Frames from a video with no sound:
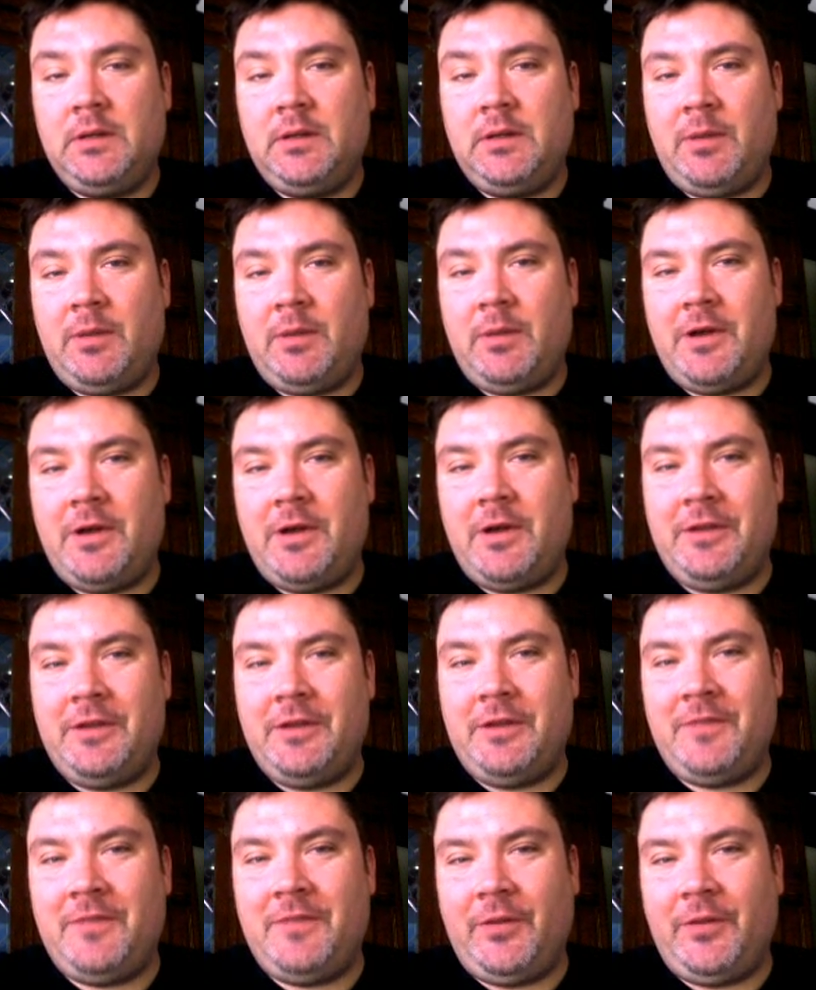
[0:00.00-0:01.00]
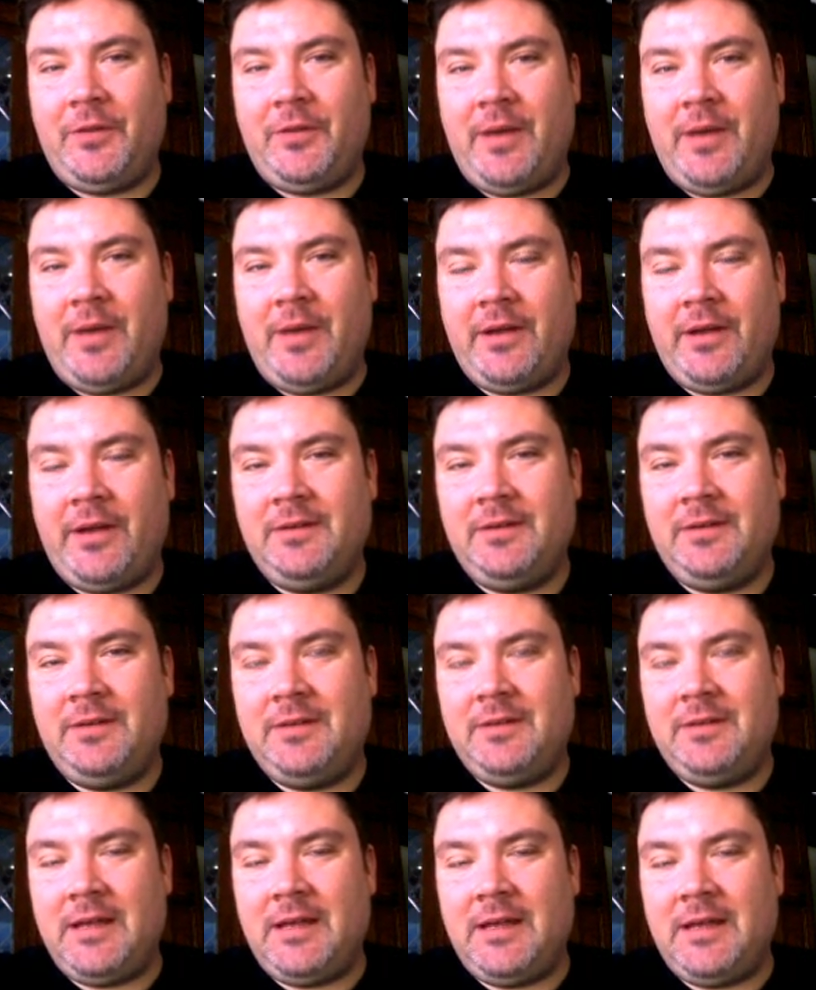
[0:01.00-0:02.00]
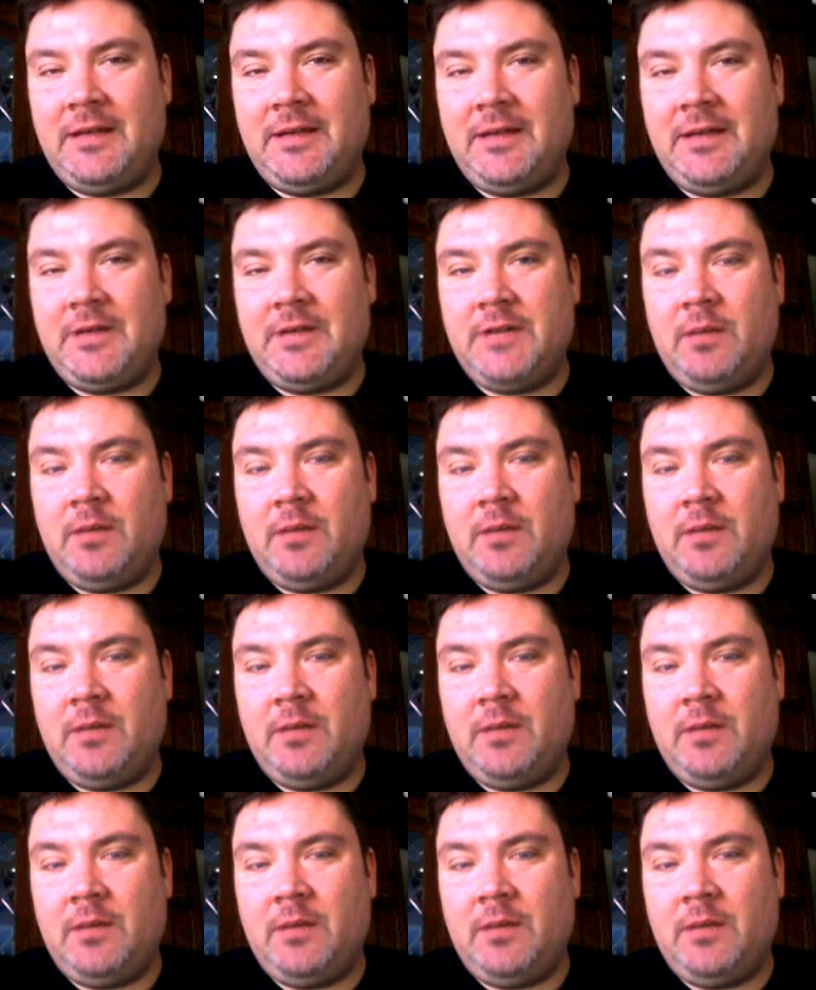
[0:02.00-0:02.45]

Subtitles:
Let me know how you felt about it. And